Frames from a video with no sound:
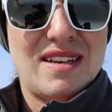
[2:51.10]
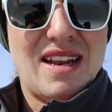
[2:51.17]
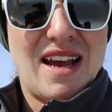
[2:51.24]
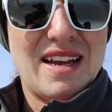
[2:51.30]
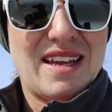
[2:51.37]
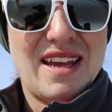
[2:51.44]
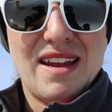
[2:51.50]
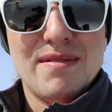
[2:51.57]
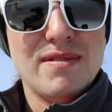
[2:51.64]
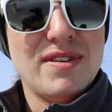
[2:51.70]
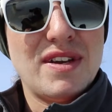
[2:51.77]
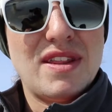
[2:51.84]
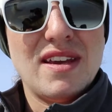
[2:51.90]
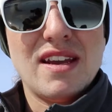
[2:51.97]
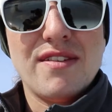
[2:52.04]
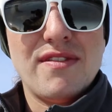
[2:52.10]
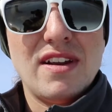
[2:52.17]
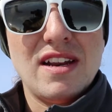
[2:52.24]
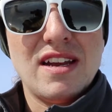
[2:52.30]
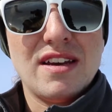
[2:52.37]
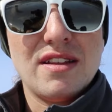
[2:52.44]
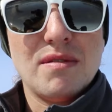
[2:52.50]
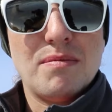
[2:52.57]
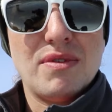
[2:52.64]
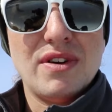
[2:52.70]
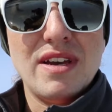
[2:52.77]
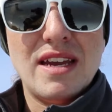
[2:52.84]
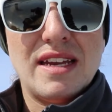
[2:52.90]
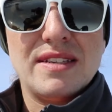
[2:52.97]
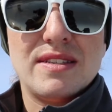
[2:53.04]
I can't really think of any other
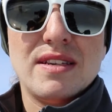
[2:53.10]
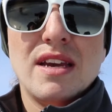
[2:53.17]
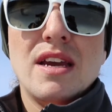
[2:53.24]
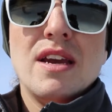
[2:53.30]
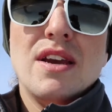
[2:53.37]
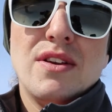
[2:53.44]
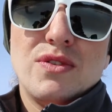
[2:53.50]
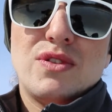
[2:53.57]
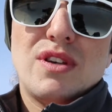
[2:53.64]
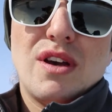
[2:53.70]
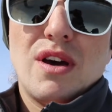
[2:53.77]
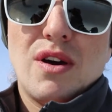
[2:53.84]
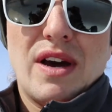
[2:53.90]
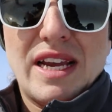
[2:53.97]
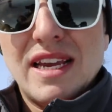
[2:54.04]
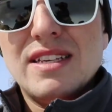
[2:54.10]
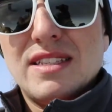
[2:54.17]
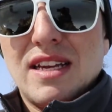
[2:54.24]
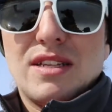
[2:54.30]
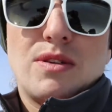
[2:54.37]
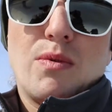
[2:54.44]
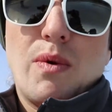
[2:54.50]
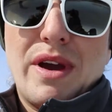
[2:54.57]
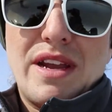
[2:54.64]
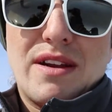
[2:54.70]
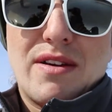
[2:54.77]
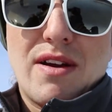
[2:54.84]
place. So I guess that's a white